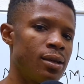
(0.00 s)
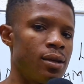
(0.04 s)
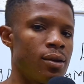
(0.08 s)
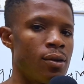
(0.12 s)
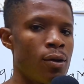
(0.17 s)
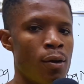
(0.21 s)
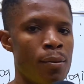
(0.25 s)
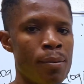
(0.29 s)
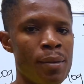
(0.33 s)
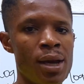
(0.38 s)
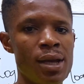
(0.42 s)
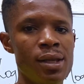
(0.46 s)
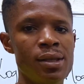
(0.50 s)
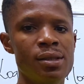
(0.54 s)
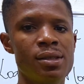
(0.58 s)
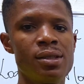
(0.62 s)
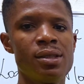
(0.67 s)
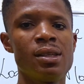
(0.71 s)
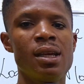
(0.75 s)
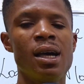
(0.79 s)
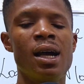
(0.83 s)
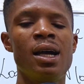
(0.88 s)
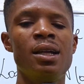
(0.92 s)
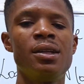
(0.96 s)

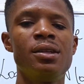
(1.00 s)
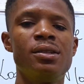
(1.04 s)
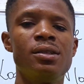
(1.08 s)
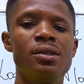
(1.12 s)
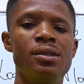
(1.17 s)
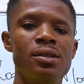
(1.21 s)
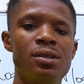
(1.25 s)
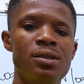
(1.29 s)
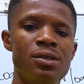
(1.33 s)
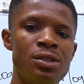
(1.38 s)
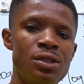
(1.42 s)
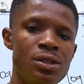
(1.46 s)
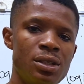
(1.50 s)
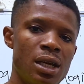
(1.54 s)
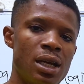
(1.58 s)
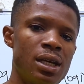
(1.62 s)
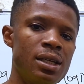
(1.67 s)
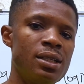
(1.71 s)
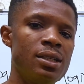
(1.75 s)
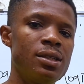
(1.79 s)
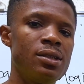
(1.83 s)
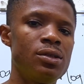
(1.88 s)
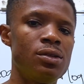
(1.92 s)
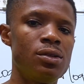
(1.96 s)
comment, and share
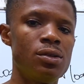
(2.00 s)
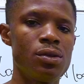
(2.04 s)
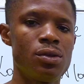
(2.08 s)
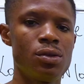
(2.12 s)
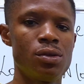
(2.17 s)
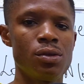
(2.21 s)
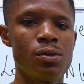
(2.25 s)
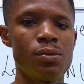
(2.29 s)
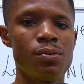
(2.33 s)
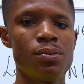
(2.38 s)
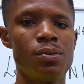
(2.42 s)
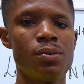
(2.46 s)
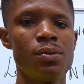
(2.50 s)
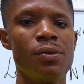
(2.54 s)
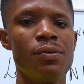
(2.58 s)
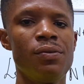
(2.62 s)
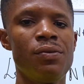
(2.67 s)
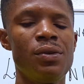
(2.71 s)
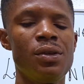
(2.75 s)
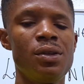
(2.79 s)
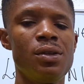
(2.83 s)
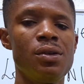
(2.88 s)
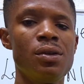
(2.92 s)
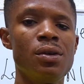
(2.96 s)
this YouTube
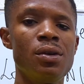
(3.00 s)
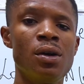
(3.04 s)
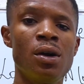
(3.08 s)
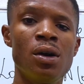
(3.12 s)
video.